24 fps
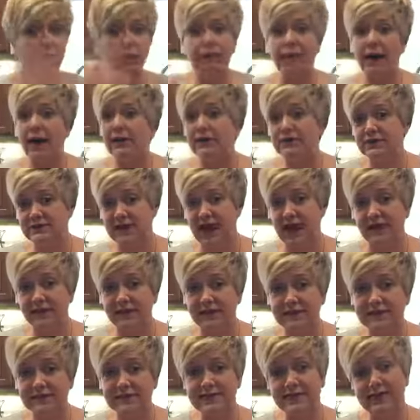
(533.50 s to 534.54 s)
about
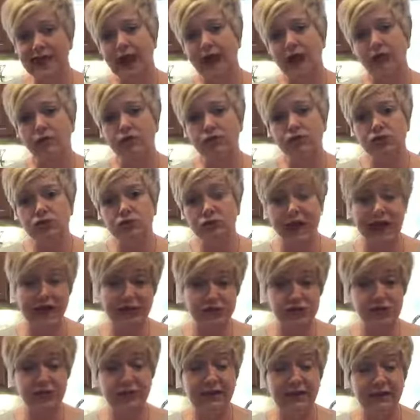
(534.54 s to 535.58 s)
salads and how to
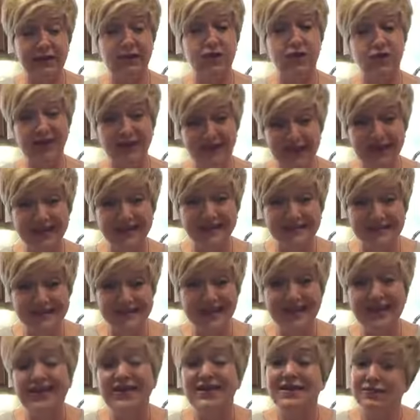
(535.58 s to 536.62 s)
actually get your kids
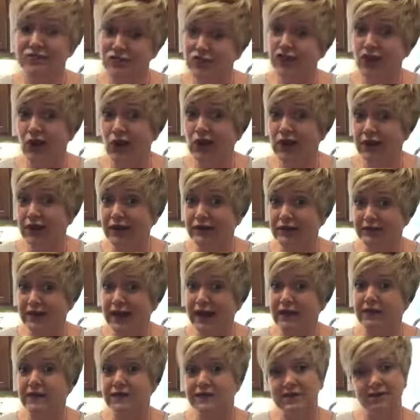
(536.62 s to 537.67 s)
to start eating
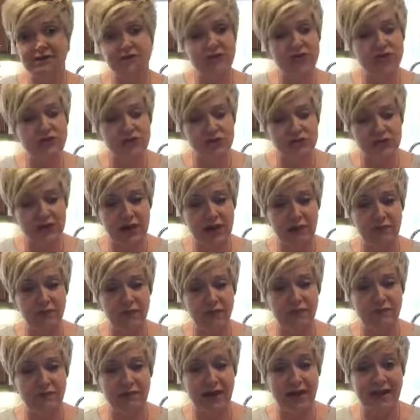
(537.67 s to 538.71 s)
salads. It features a couple
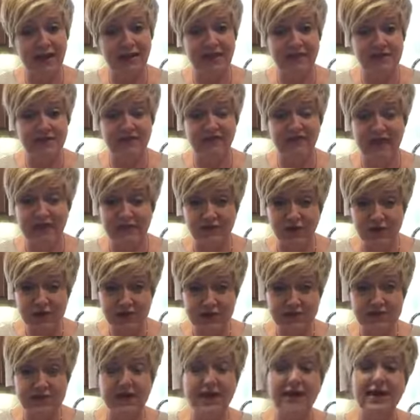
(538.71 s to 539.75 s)
of my kids'
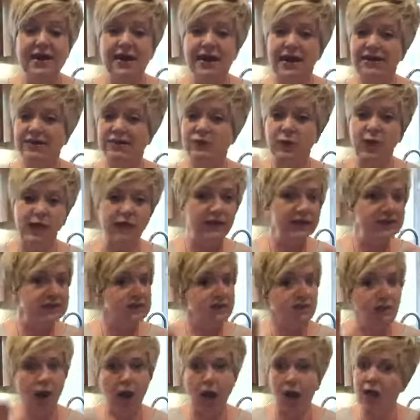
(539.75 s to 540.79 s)
favorites, as well as
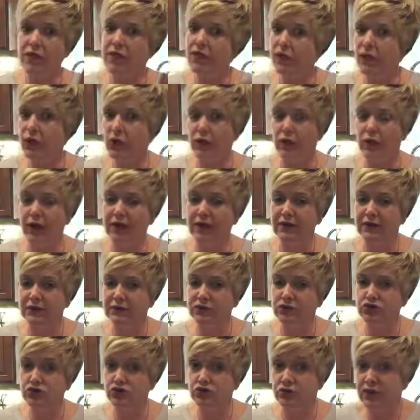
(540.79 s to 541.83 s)
some other great
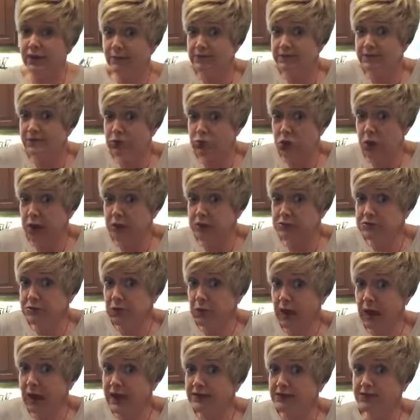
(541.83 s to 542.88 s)
tips and tricks, all
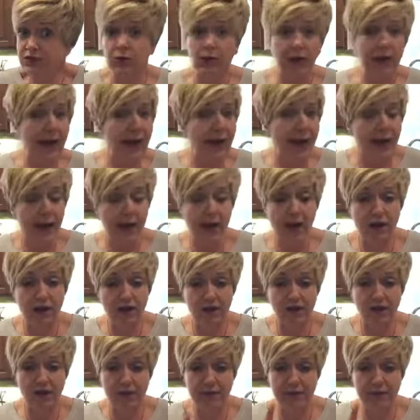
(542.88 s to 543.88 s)
right? So head on over. I'm